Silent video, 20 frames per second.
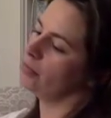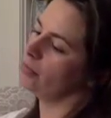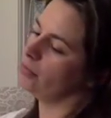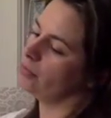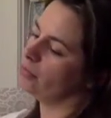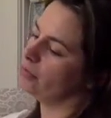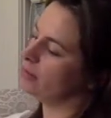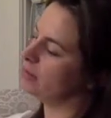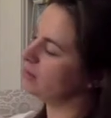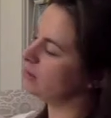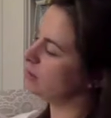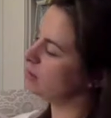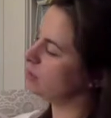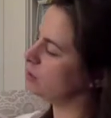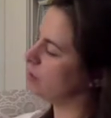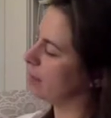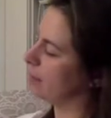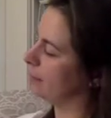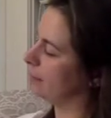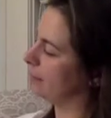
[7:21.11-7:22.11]
This
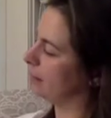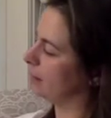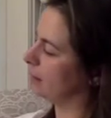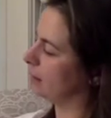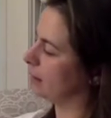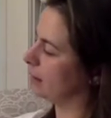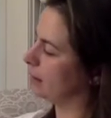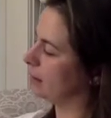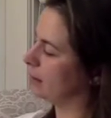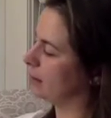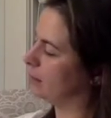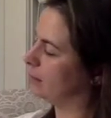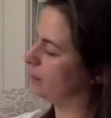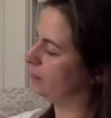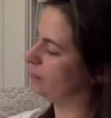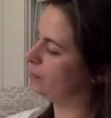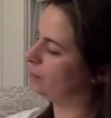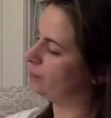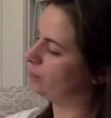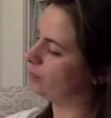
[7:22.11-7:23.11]
topic
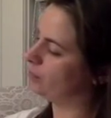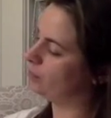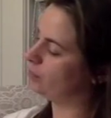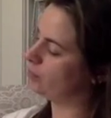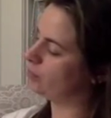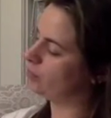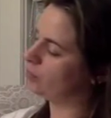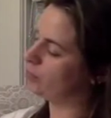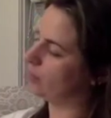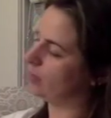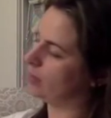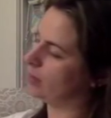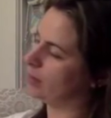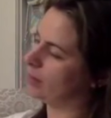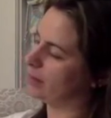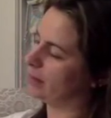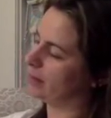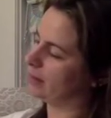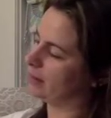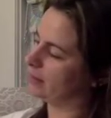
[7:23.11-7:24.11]
on
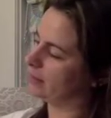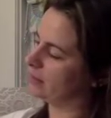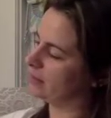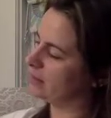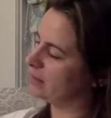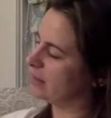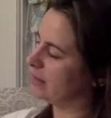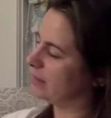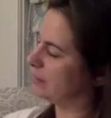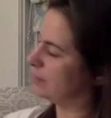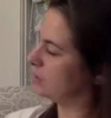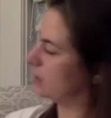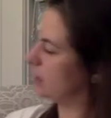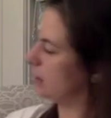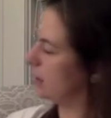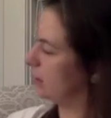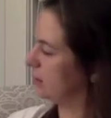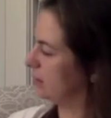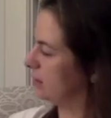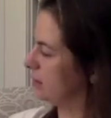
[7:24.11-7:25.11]
my 11th tab is
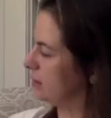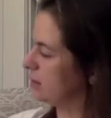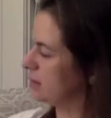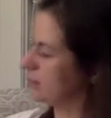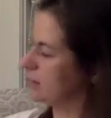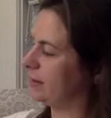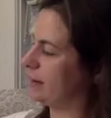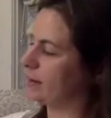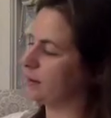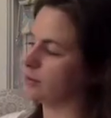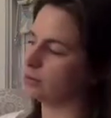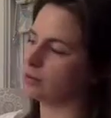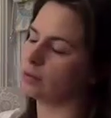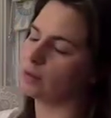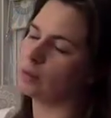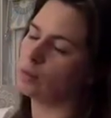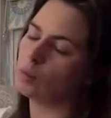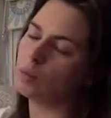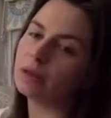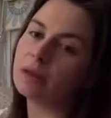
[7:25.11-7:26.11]
continence in the
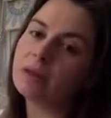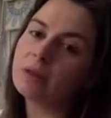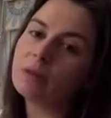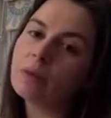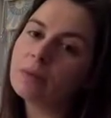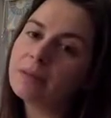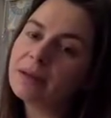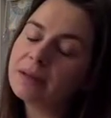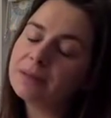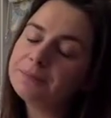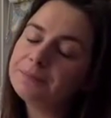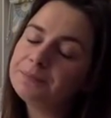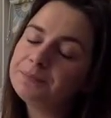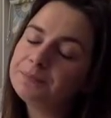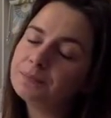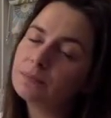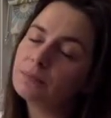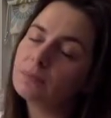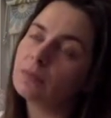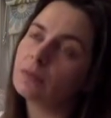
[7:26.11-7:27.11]
elderly woman.
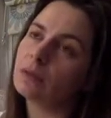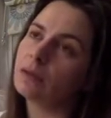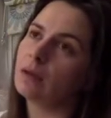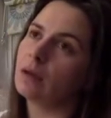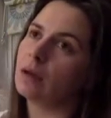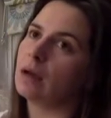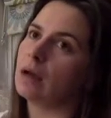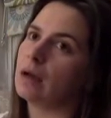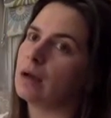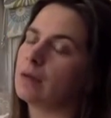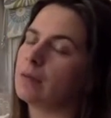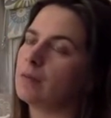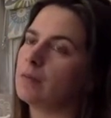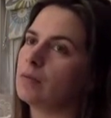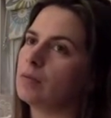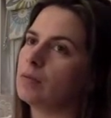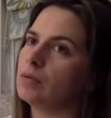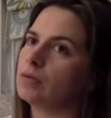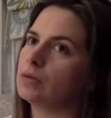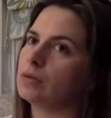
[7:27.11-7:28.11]

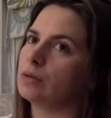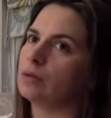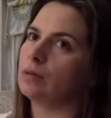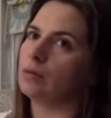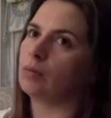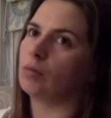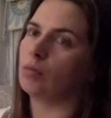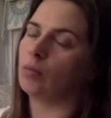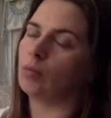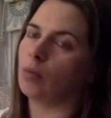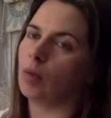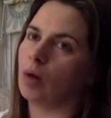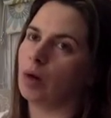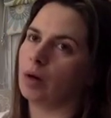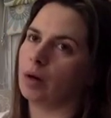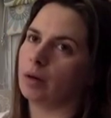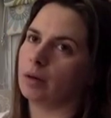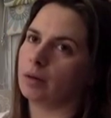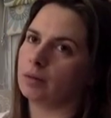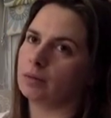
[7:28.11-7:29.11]
So
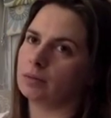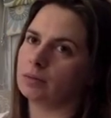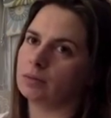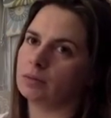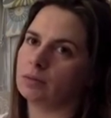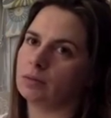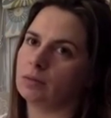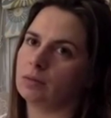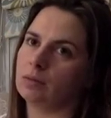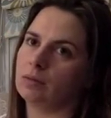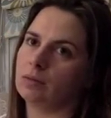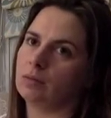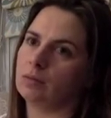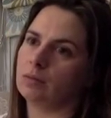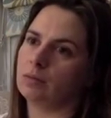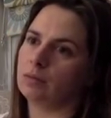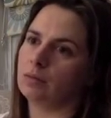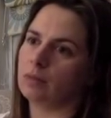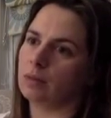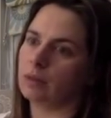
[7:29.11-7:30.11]
our
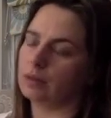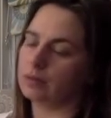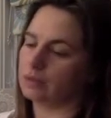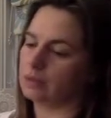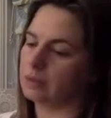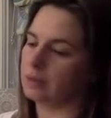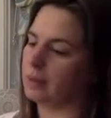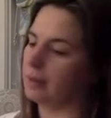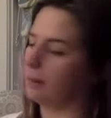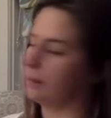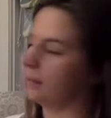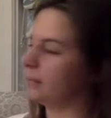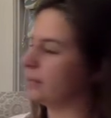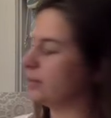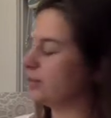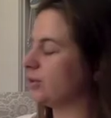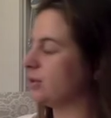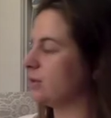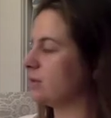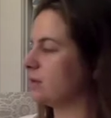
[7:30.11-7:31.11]
elderly
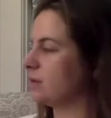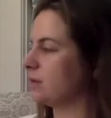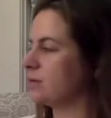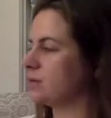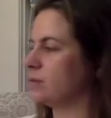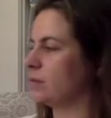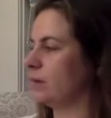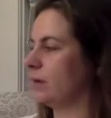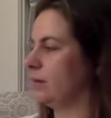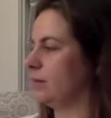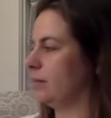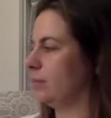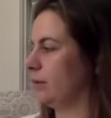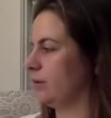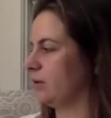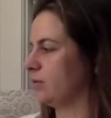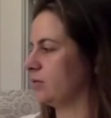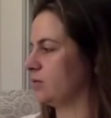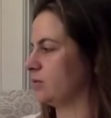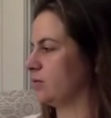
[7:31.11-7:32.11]
population is also quite
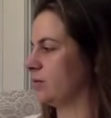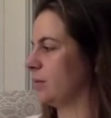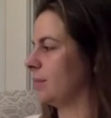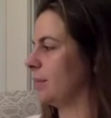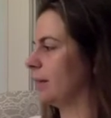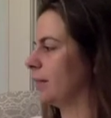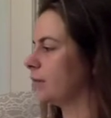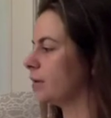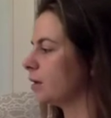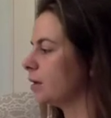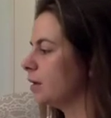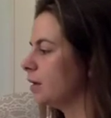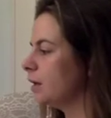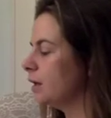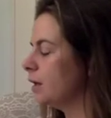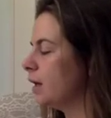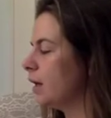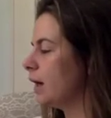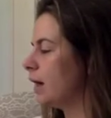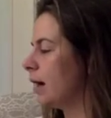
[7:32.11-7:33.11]
important to remember.
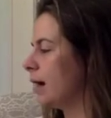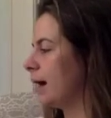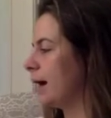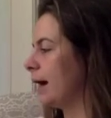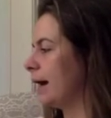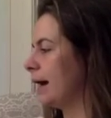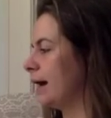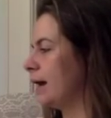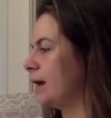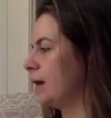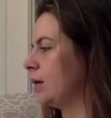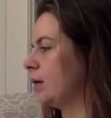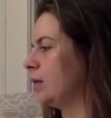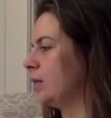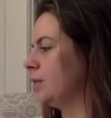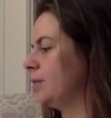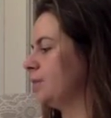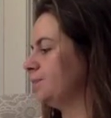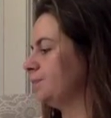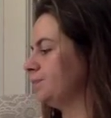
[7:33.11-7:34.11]
I
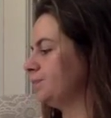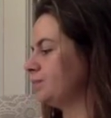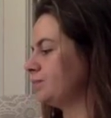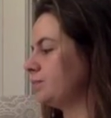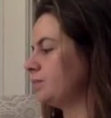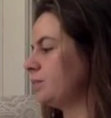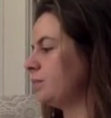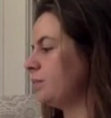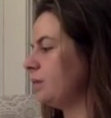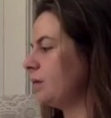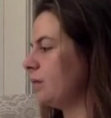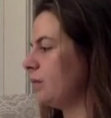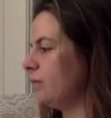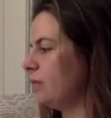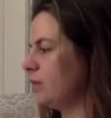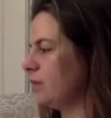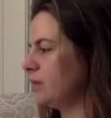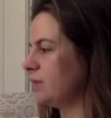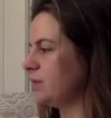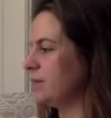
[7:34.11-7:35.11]

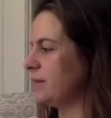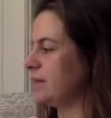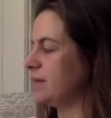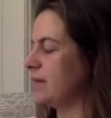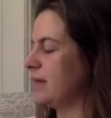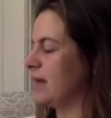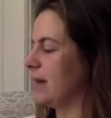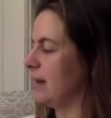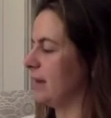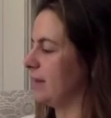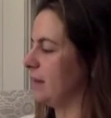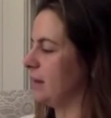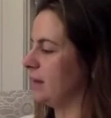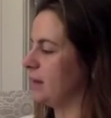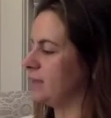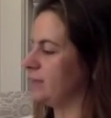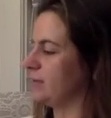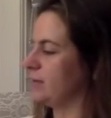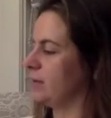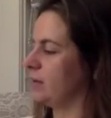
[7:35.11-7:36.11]
focus my time on
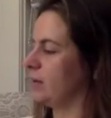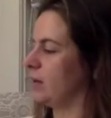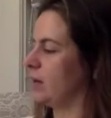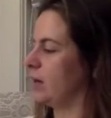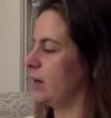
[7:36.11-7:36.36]
different